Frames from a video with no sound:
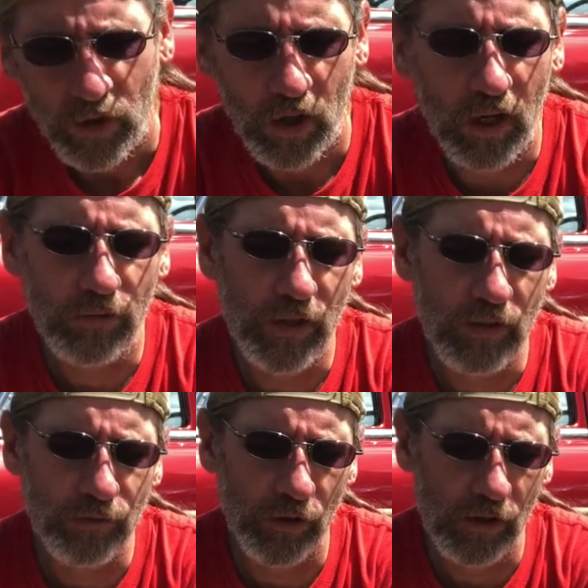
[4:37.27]
Harvey
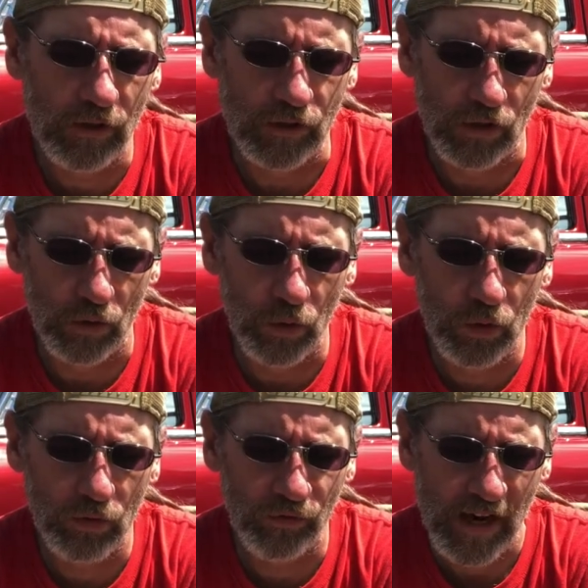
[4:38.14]
and Vern's
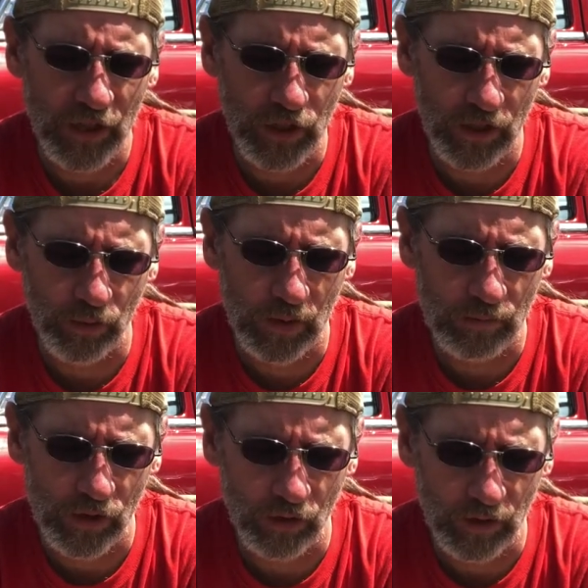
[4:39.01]
Old Fashioned
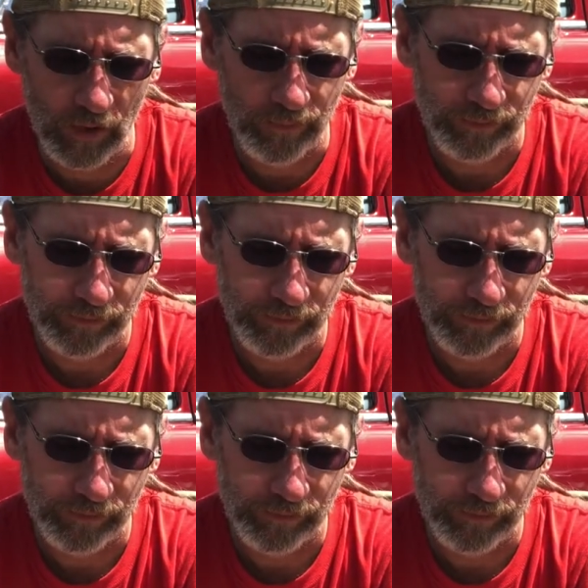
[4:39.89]
Cream Soda.